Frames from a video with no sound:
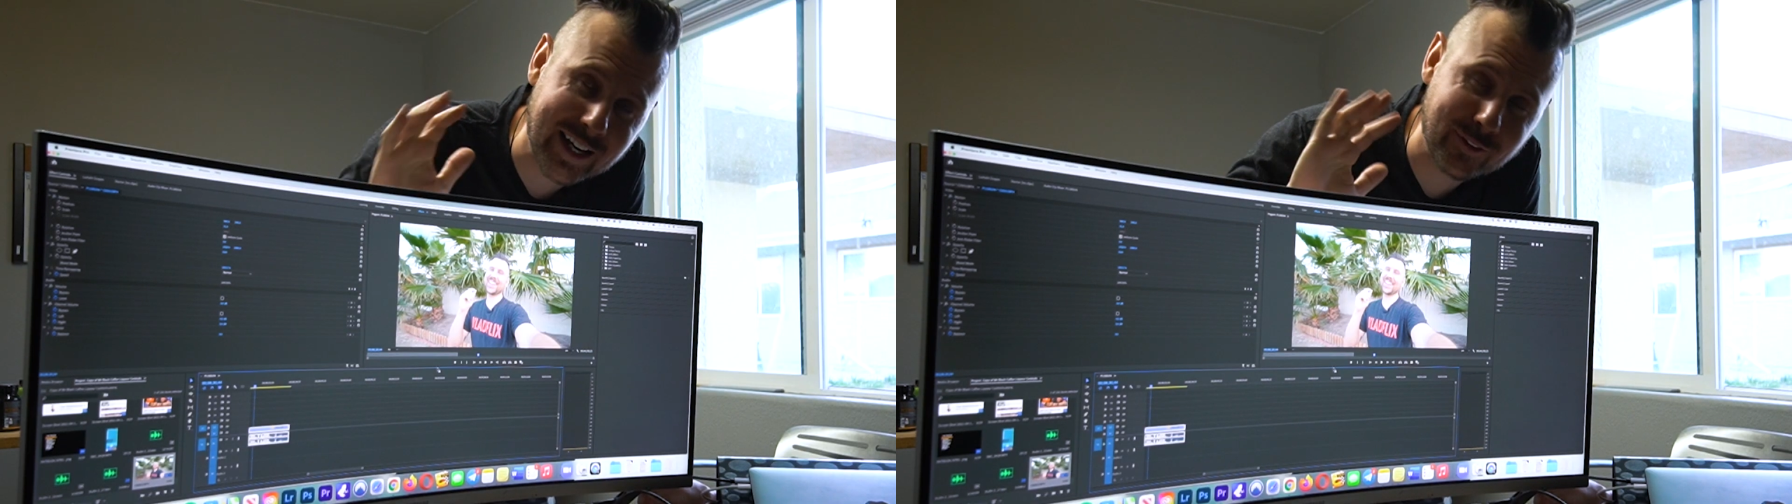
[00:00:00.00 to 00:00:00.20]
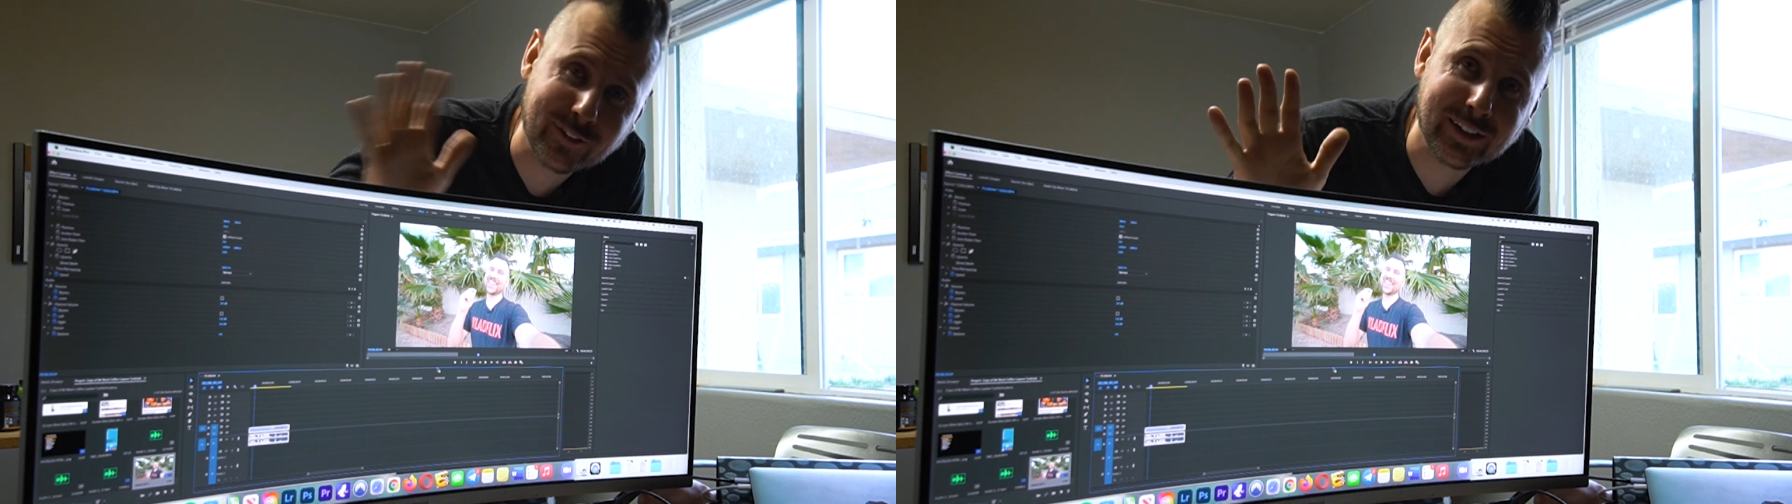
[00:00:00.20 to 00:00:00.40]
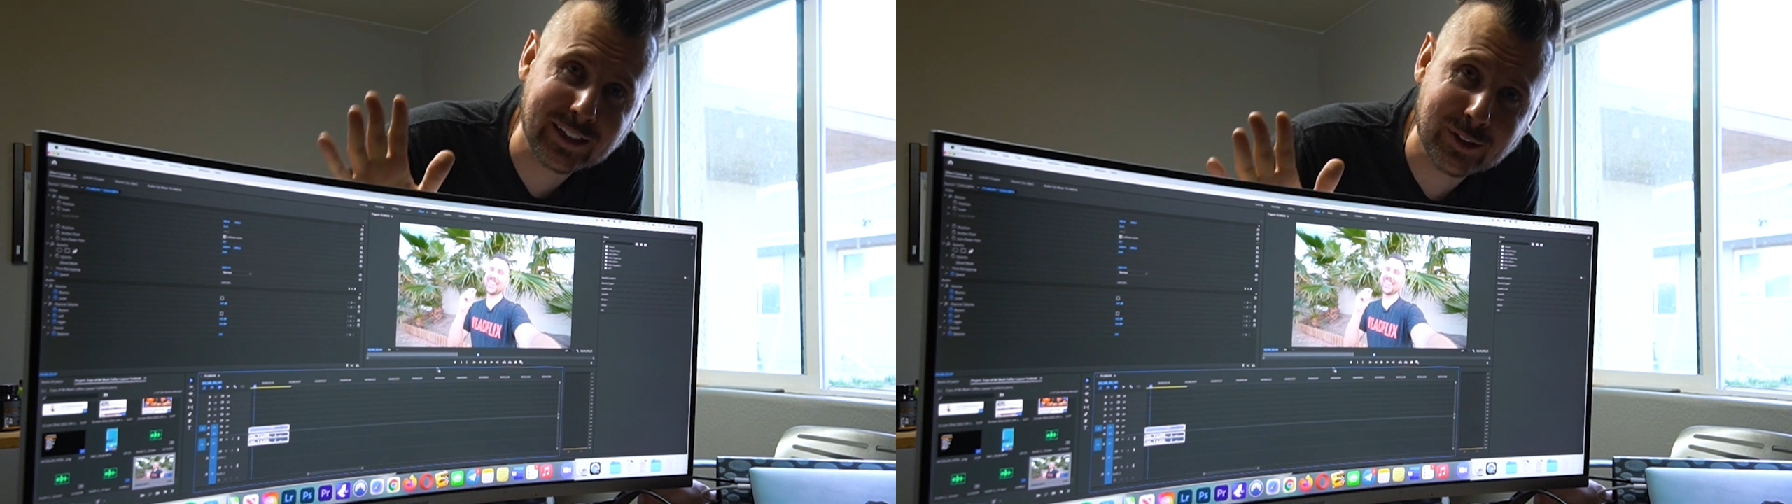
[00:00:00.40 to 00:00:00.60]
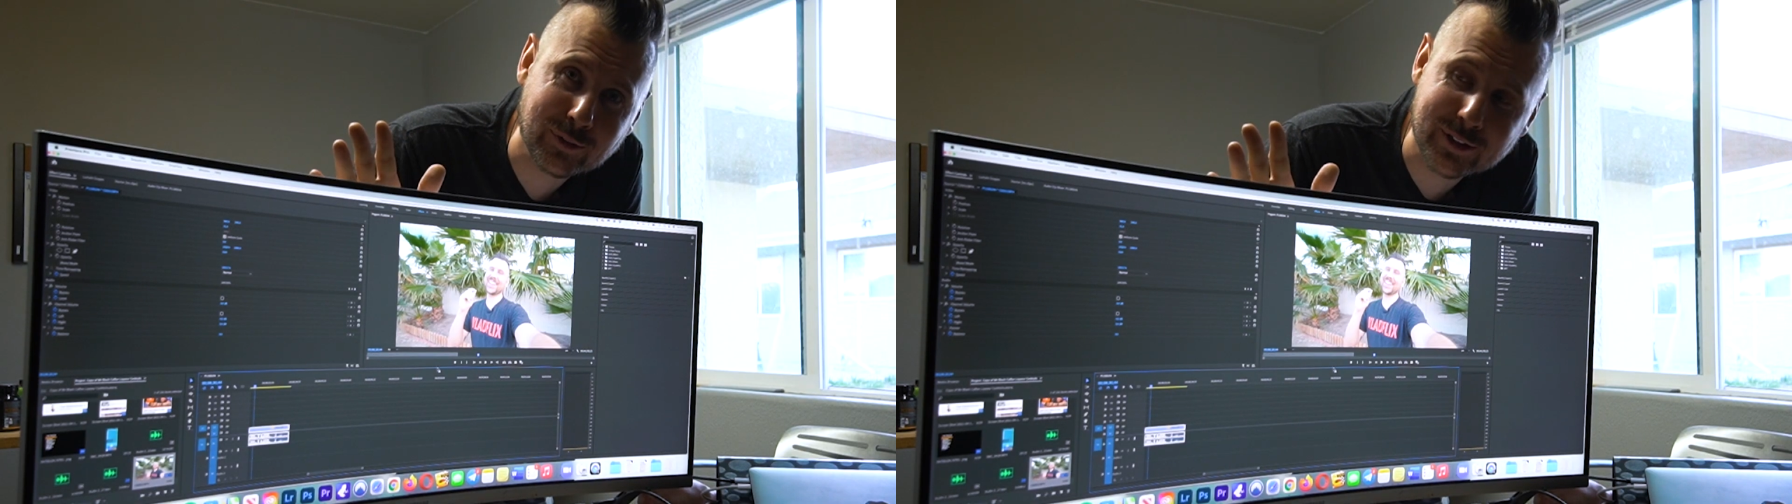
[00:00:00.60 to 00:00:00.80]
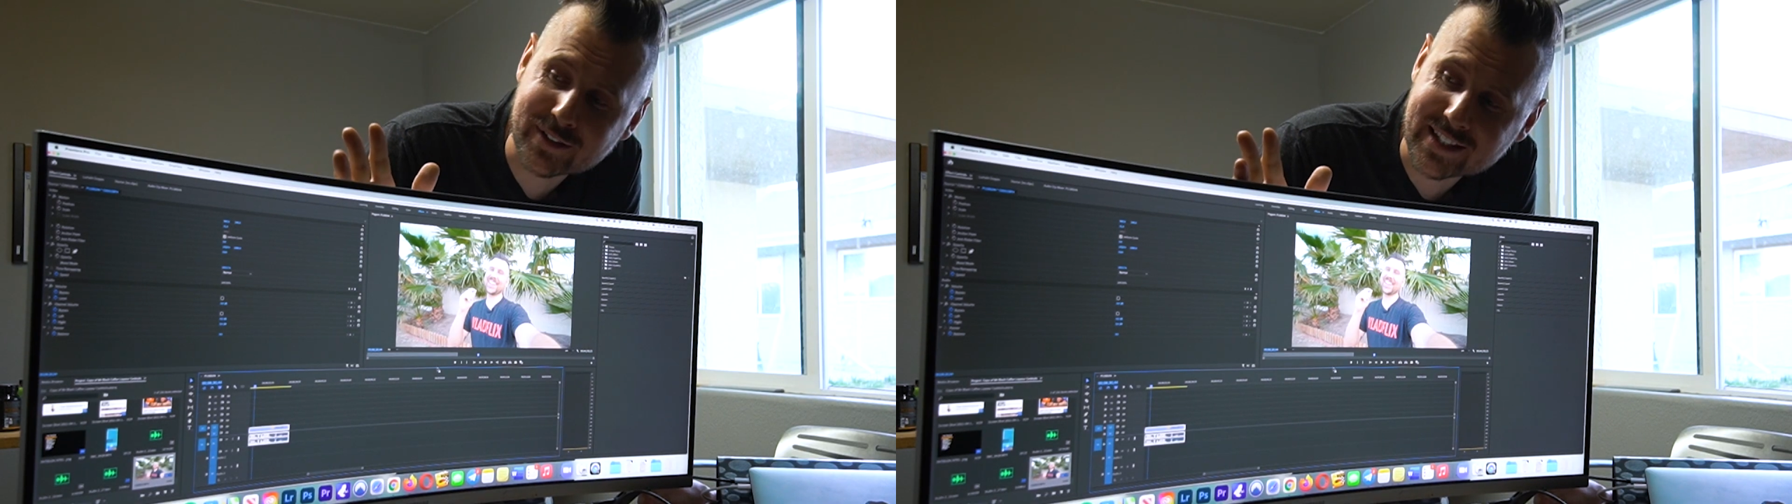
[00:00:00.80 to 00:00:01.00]
I don't think you
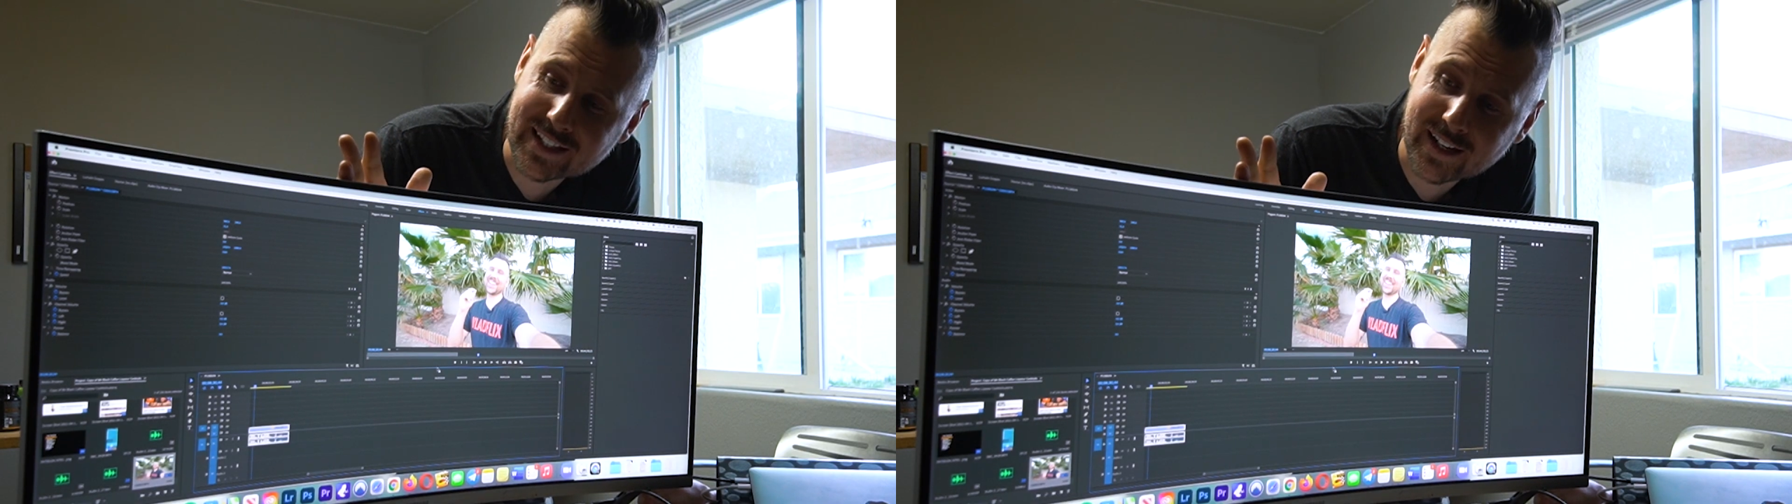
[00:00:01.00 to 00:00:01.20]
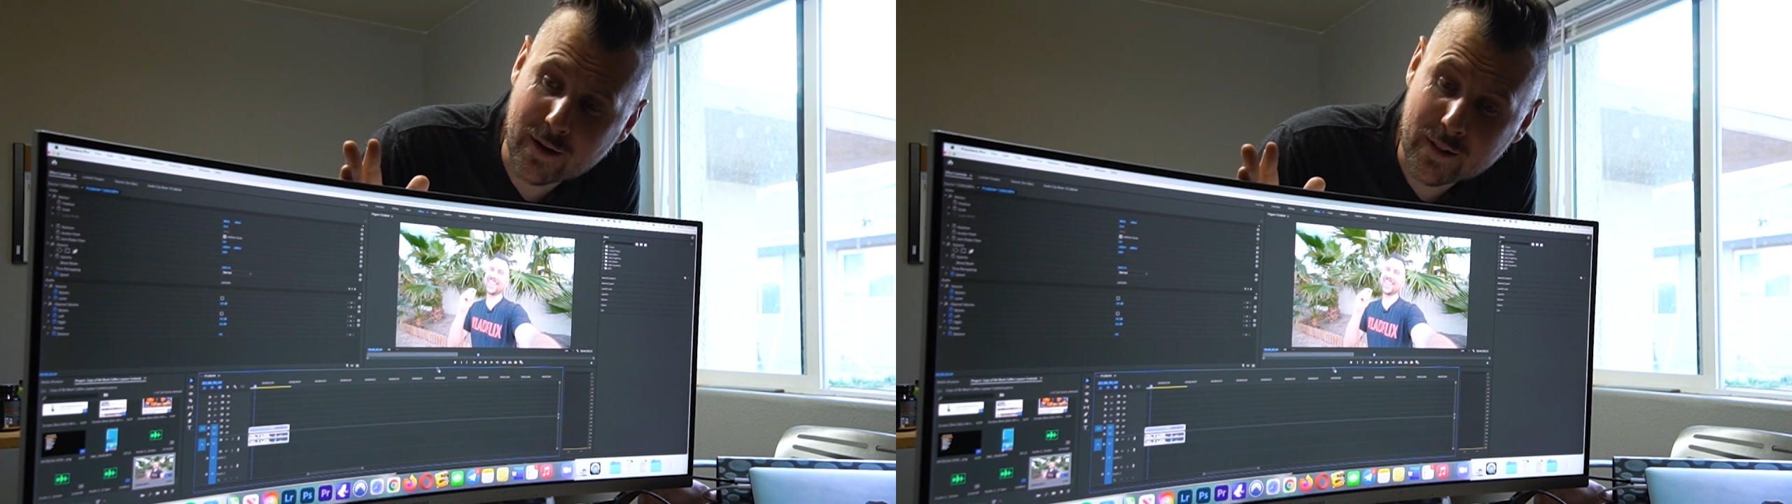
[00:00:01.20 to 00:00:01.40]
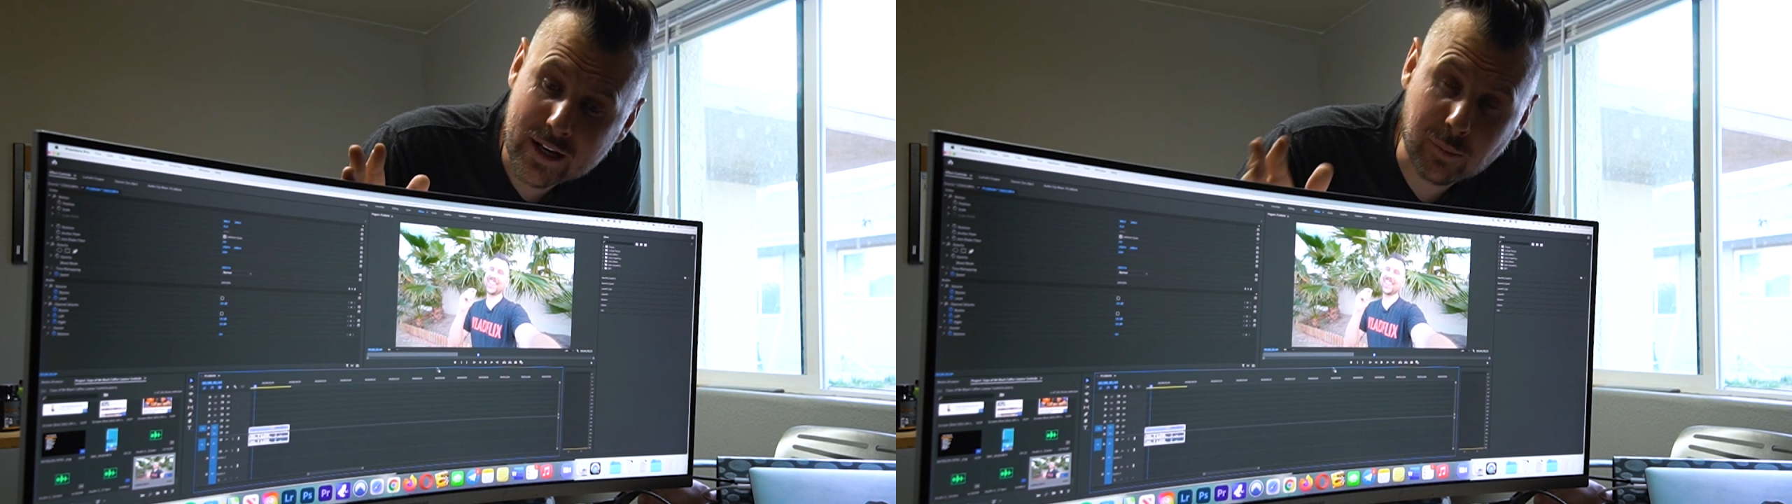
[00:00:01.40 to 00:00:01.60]
want to see,